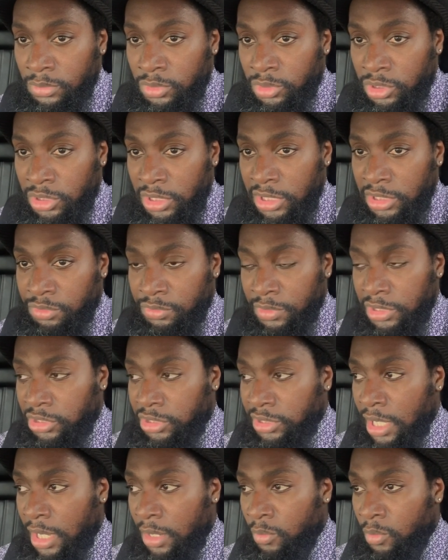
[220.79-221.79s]
She's
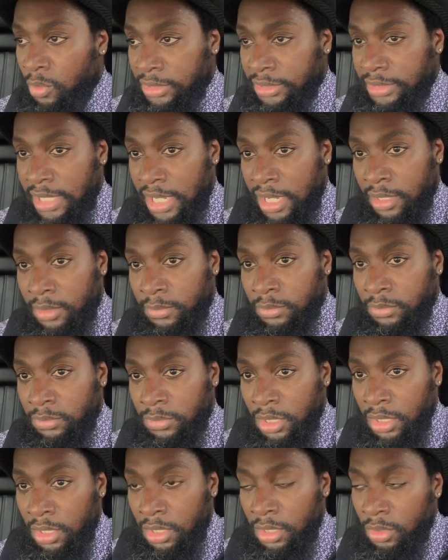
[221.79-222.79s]
reached out one time
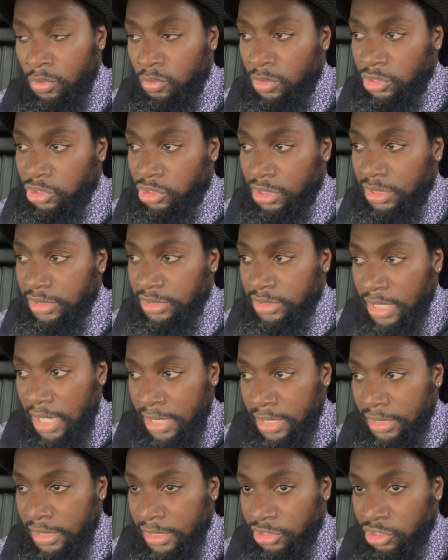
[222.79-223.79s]
when she
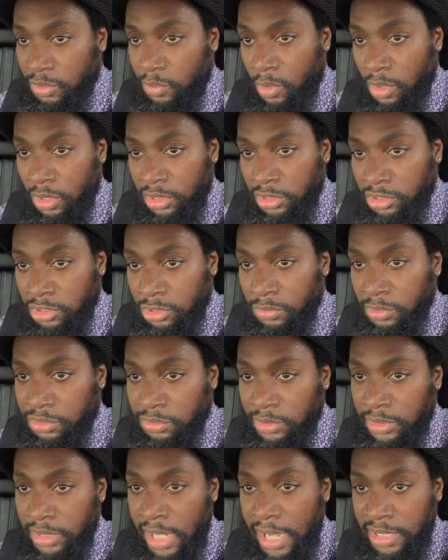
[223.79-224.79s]
decided that she wanted to, which
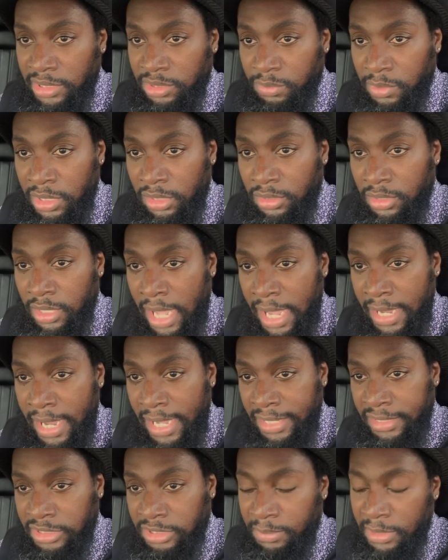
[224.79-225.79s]
was last week. I
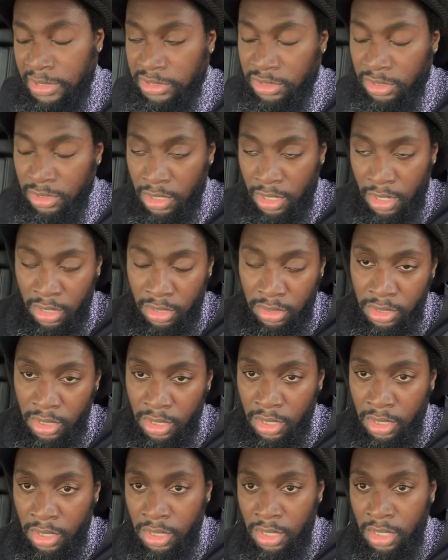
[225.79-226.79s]
got to speak to y'all
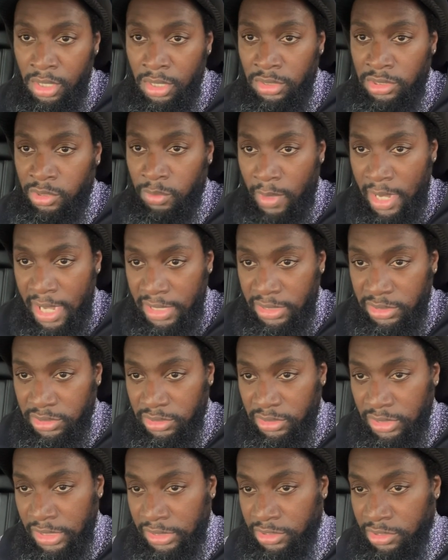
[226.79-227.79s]
twice
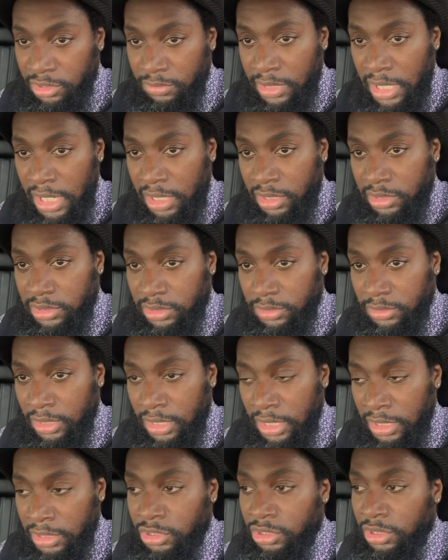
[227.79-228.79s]
in 2 days,
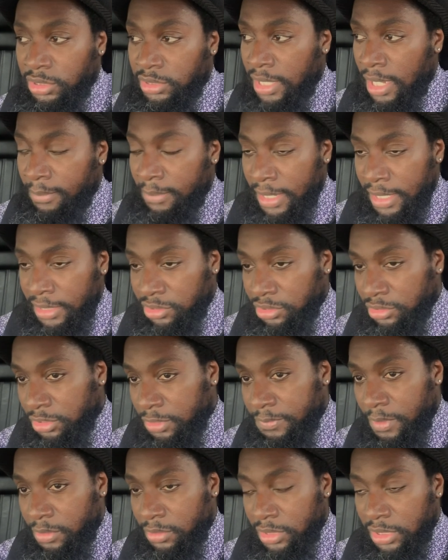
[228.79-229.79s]
and she stopped answering
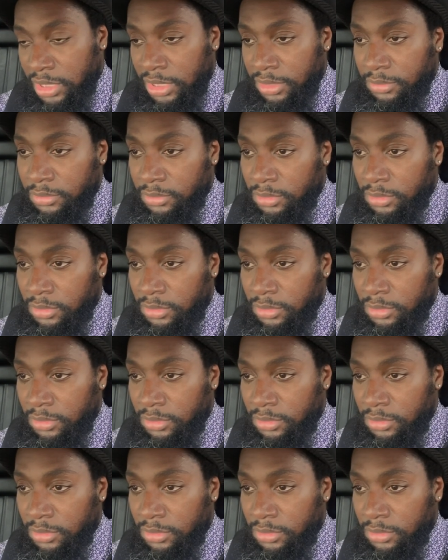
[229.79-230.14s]
her phone again.